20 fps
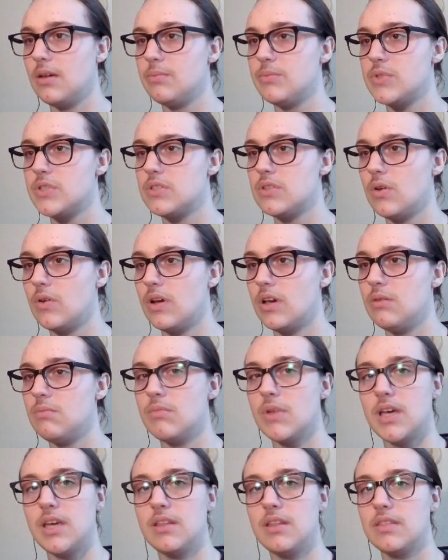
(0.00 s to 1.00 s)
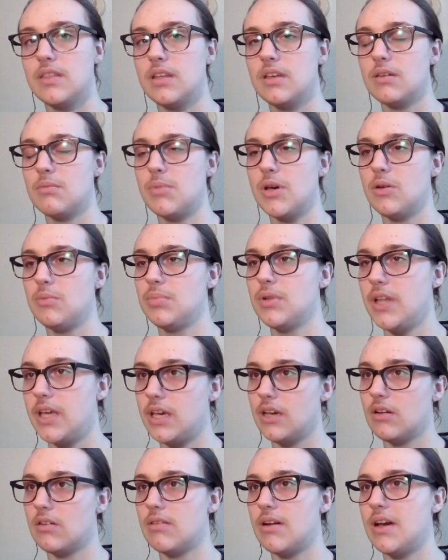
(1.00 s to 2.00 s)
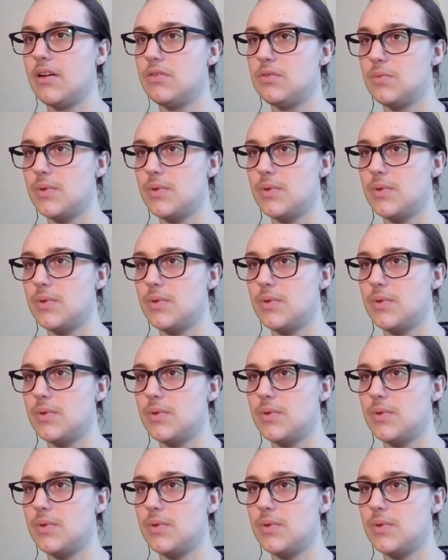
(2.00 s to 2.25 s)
So I might think about playing around